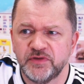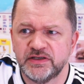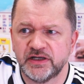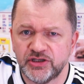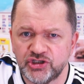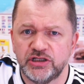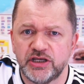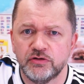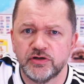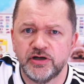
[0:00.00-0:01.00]
It's like a chili
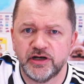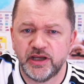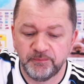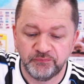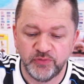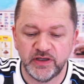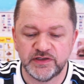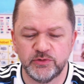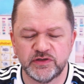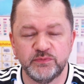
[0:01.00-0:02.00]
con carne, but
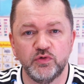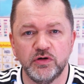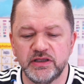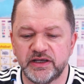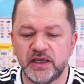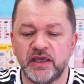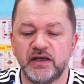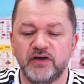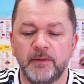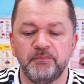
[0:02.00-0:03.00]
this one is more like a kind
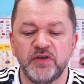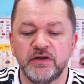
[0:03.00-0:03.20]
of a